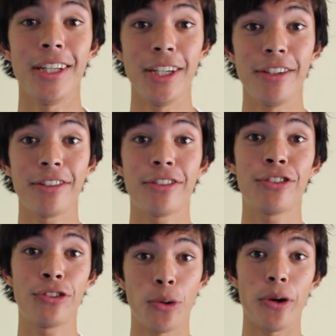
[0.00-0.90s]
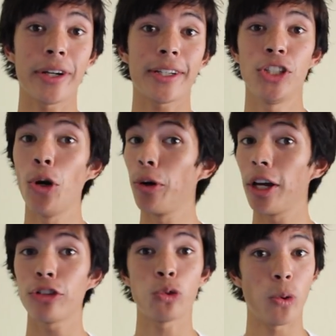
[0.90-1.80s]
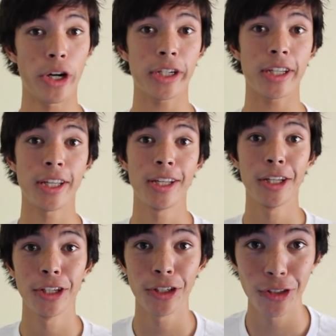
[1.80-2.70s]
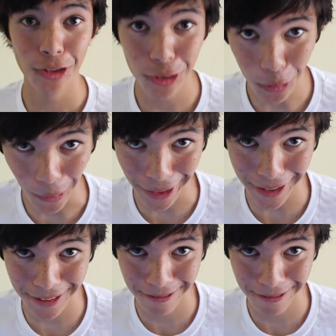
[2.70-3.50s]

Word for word: is torque. No, not twerk, torque.